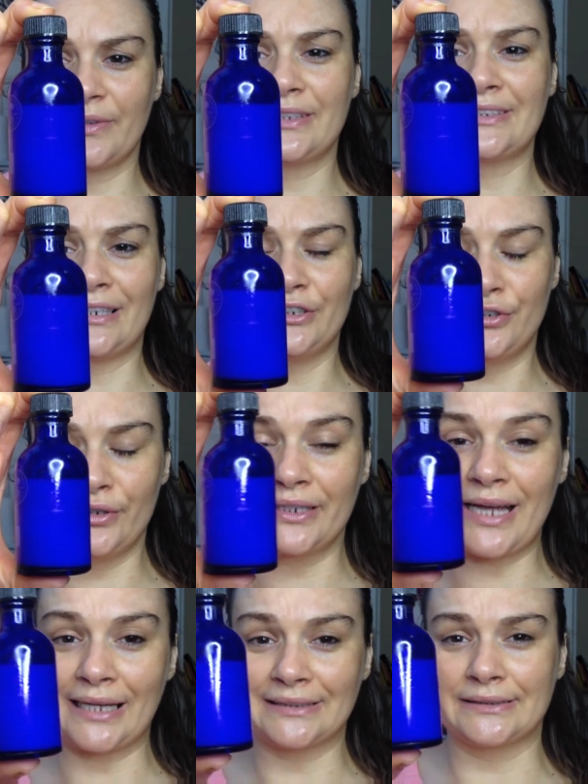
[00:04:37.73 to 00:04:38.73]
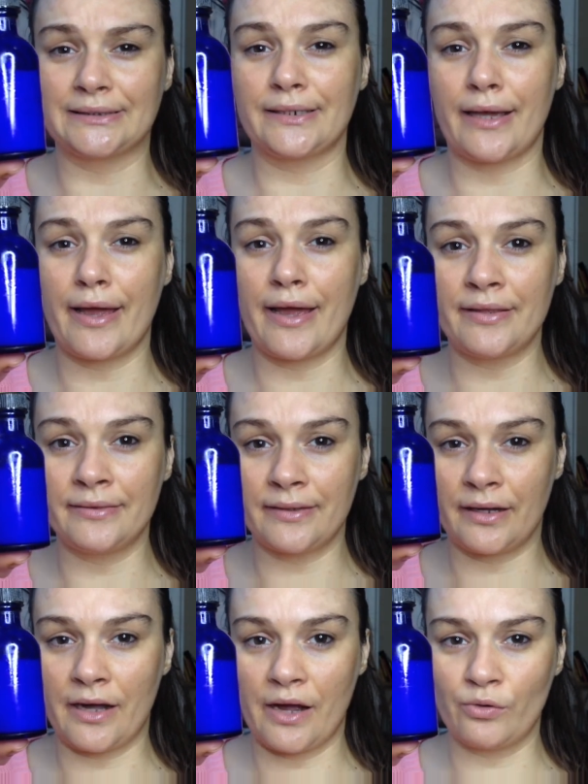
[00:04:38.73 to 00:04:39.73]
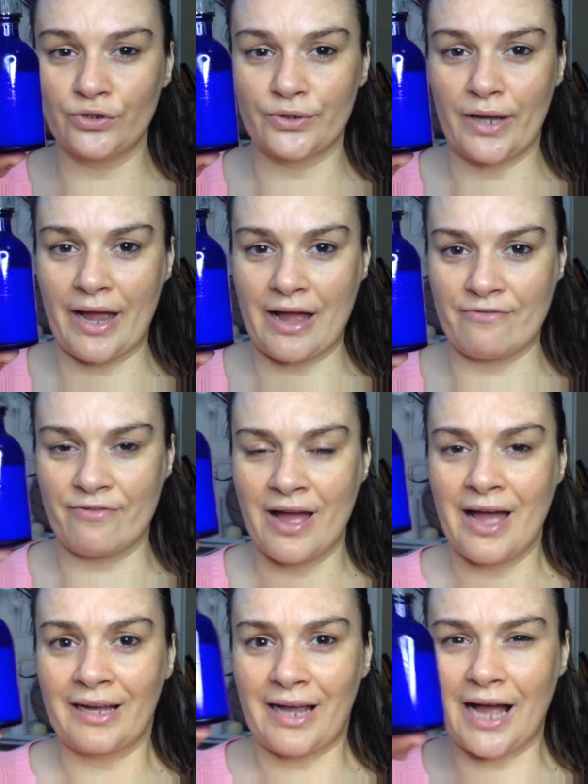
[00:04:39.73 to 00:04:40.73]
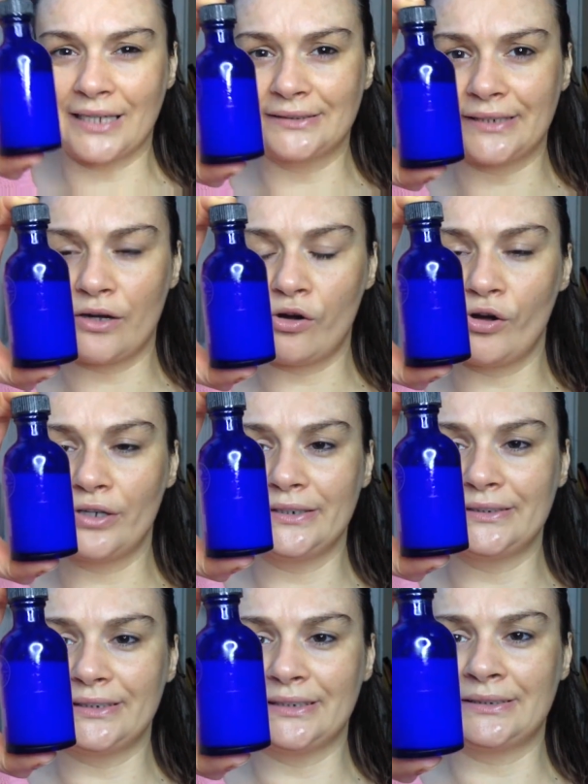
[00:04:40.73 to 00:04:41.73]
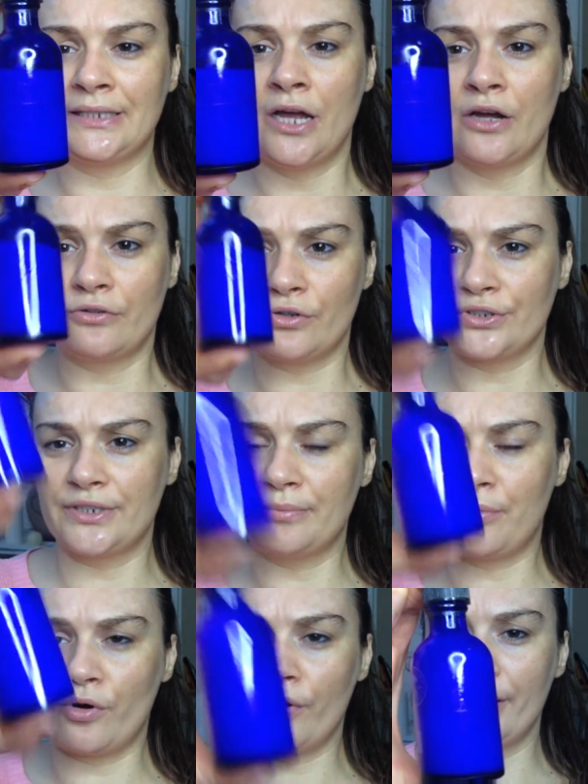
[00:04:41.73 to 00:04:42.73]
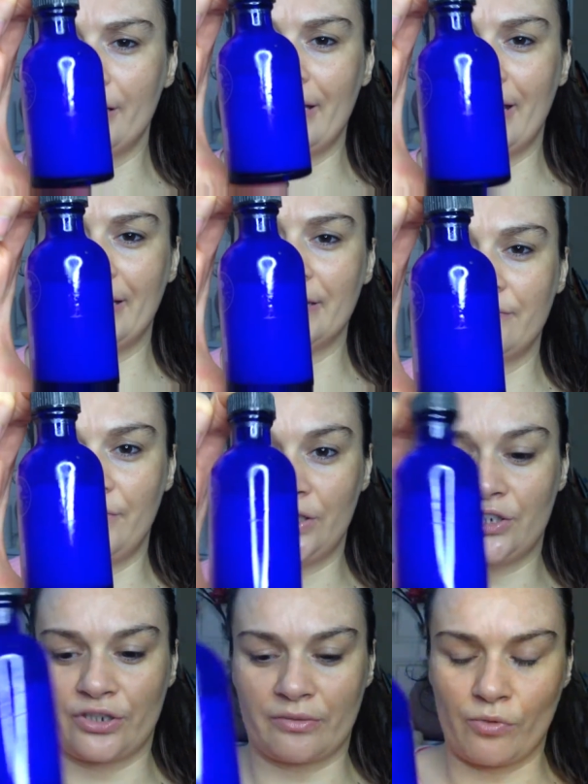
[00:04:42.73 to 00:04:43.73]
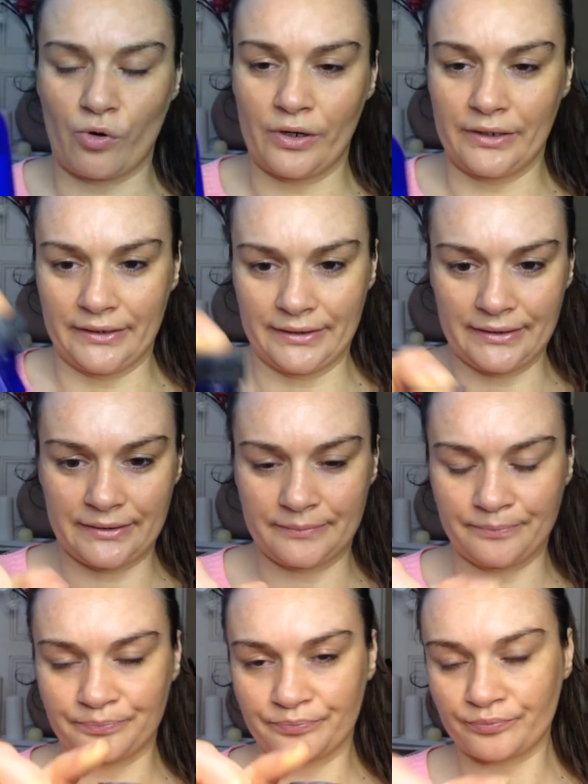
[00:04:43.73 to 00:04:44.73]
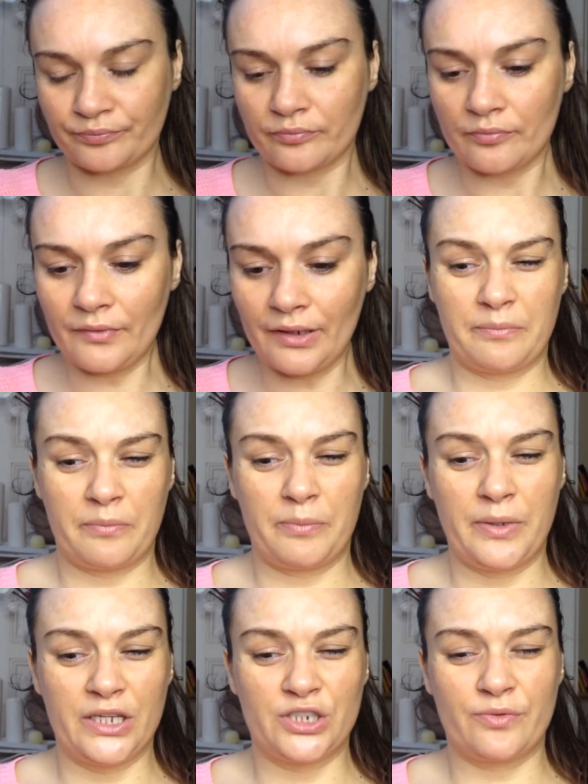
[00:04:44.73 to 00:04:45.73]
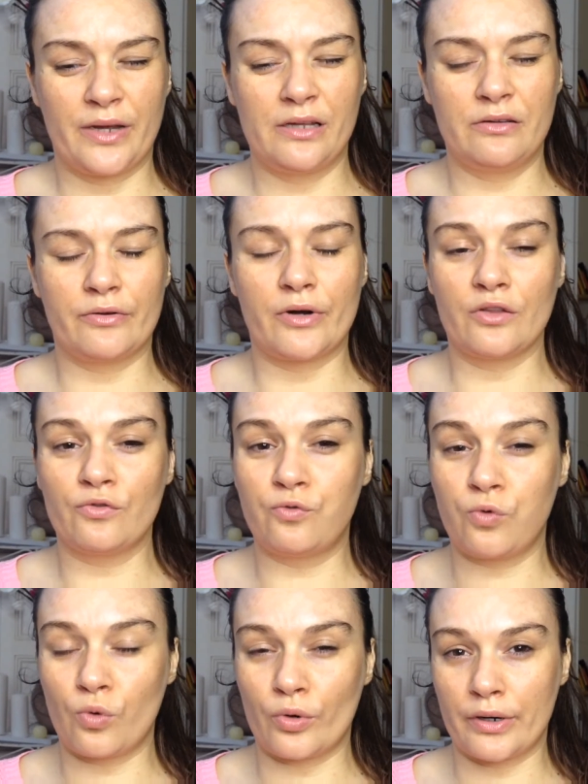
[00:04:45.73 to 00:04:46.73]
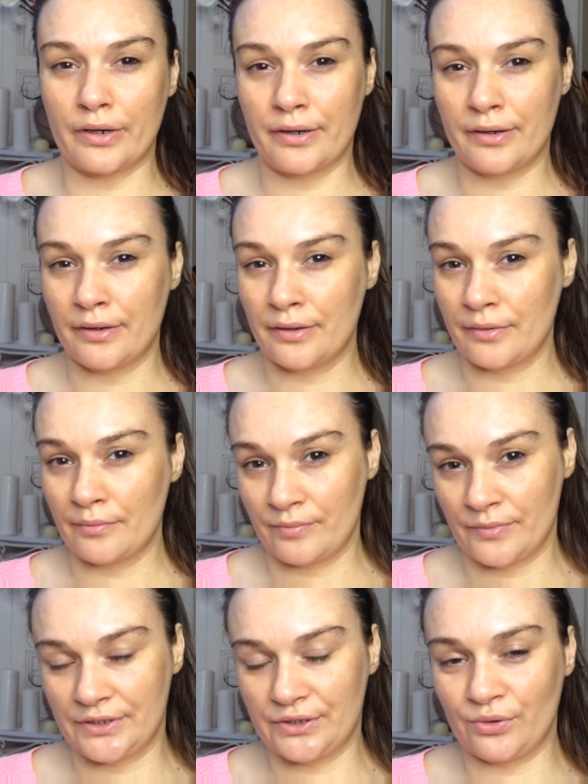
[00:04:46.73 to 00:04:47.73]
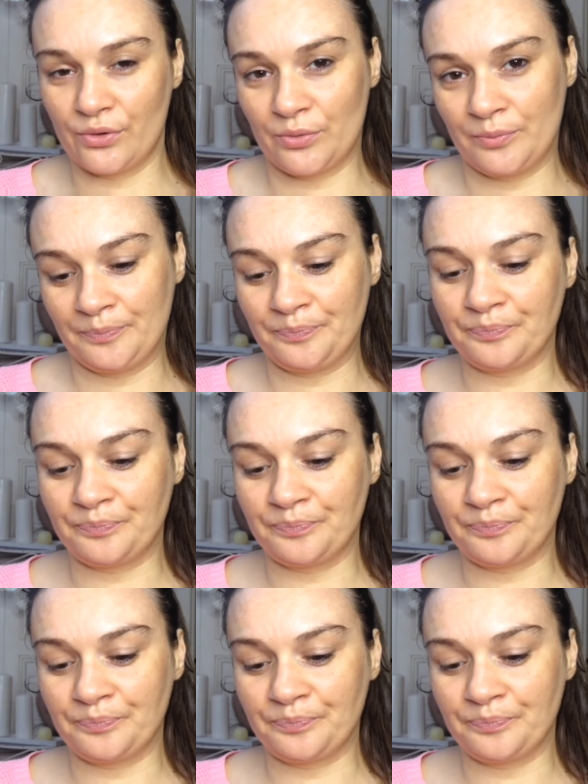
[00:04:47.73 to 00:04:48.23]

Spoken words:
with salicylic acid, and I also have castor oil in it, rosehip oil and wheat germ oil in it. pH value around 4, so